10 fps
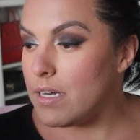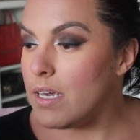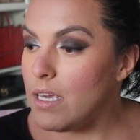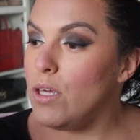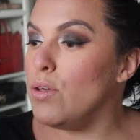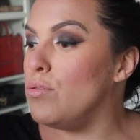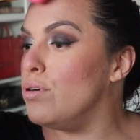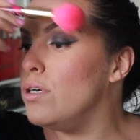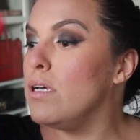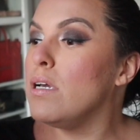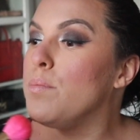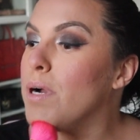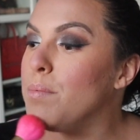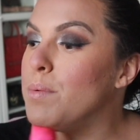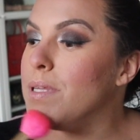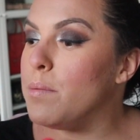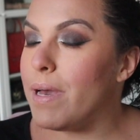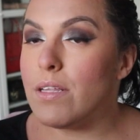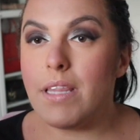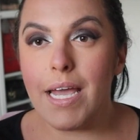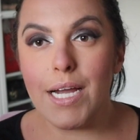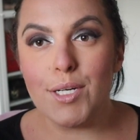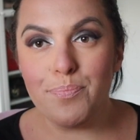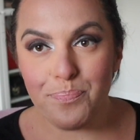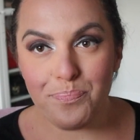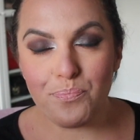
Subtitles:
hit you? Probably about there.